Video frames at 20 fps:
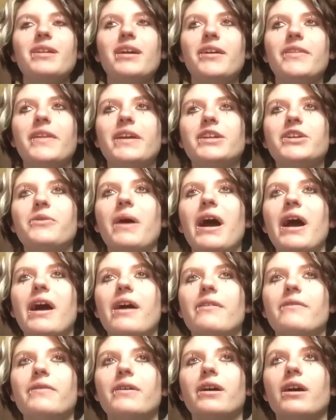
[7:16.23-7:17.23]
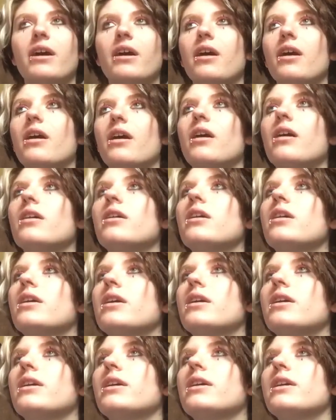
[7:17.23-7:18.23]
then you have,
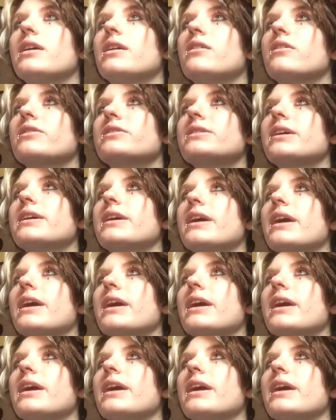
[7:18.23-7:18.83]
it looks like